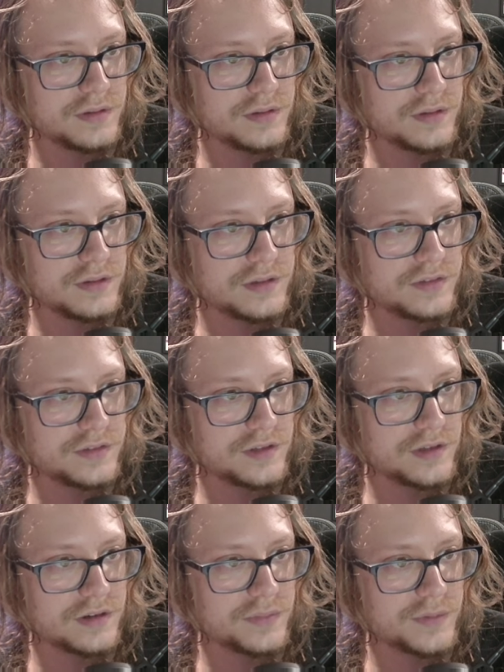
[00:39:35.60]
And as the
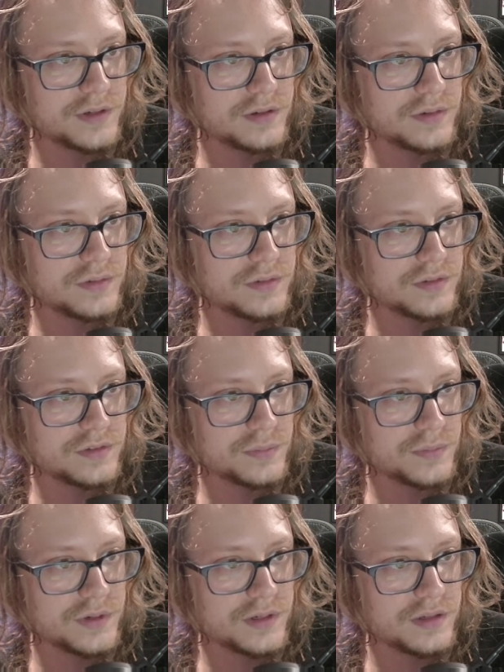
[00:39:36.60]
increment goes to some
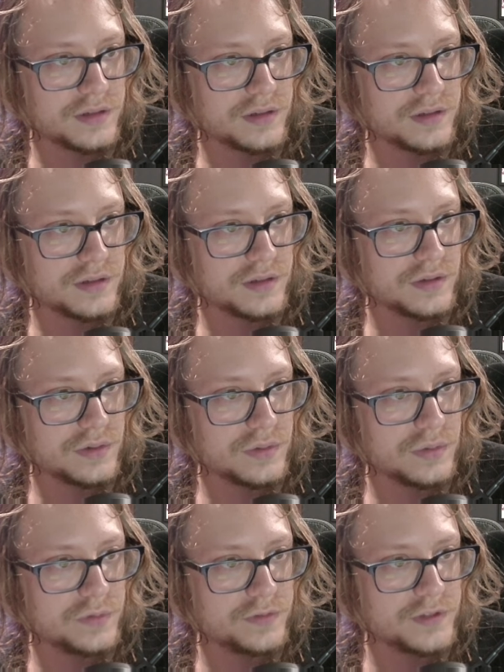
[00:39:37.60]
pretty
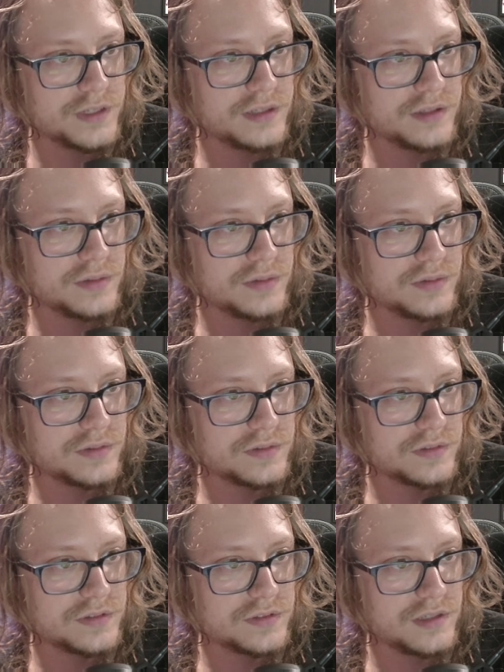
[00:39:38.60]
cool values,
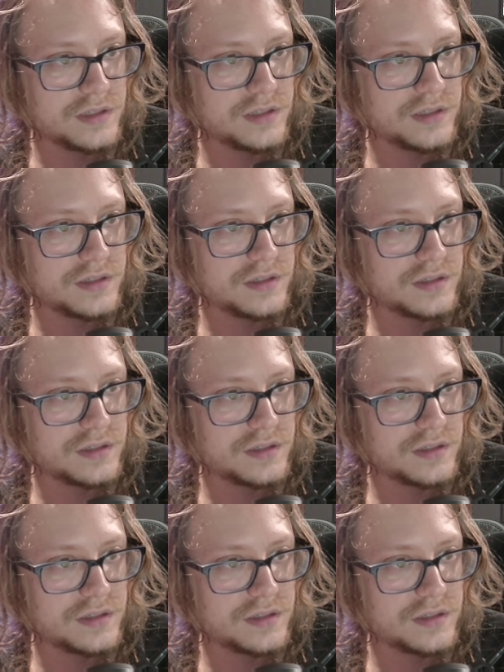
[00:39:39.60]
let's see.